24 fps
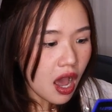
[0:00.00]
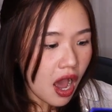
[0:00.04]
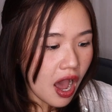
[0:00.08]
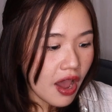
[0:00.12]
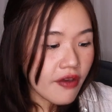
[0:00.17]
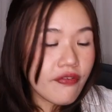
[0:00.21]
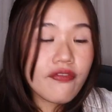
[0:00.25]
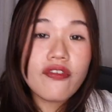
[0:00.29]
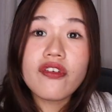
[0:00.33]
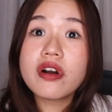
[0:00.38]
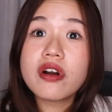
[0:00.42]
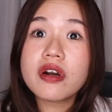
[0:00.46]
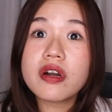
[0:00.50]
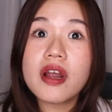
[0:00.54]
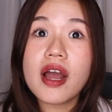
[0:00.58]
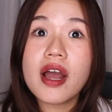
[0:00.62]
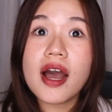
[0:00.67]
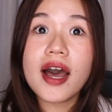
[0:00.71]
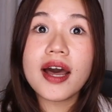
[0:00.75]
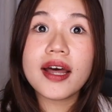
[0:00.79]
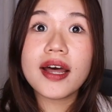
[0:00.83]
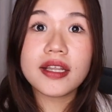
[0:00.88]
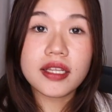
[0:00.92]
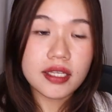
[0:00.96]
I
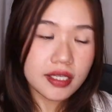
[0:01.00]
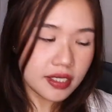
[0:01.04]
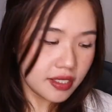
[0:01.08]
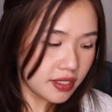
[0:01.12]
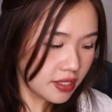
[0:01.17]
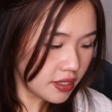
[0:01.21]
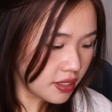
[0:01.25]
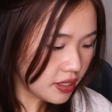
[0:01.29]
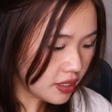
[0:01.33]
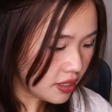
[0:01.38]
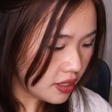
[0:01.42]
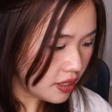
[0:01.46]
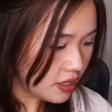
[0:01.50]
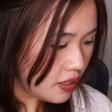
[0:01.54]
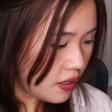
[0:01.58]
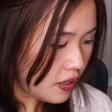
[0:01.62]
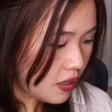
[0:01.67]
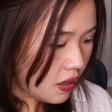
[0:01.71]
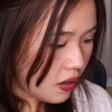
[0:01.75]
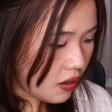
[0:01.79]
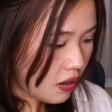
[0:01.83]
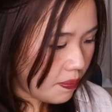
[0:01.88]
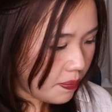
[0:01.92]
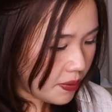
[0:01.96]
forgot.
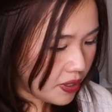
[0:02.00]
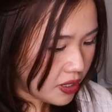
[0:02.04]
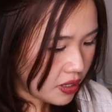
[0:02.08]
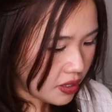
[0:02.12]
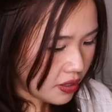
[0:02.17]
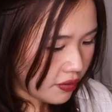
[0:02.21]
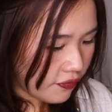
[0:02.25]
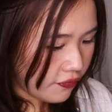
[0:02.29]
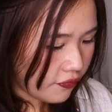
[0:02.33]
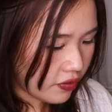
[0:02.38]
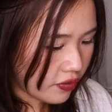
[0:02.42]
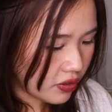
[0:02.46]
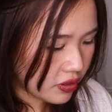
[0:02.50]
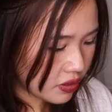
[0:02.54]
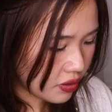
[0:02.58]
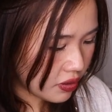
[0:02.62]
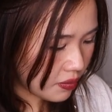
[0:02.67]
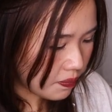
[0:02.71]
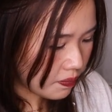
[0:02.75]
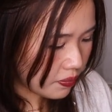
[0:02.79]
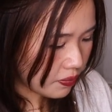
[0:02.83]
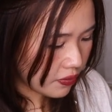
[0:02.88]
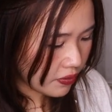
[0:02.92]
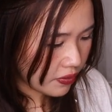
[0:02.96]
Open the photo
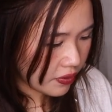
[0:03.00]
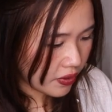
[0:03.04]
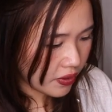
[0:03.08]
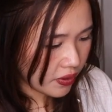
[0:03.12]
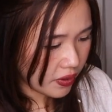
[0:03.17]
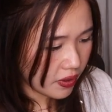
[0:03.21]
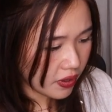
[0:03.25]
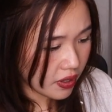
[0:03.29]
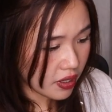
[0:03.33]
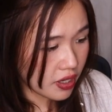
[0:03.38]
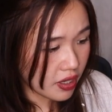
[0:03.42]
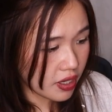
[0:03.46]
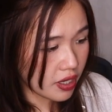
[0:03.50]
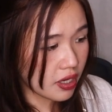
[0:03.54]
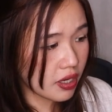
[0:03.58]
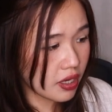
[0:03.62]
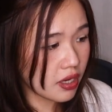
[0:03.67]
book.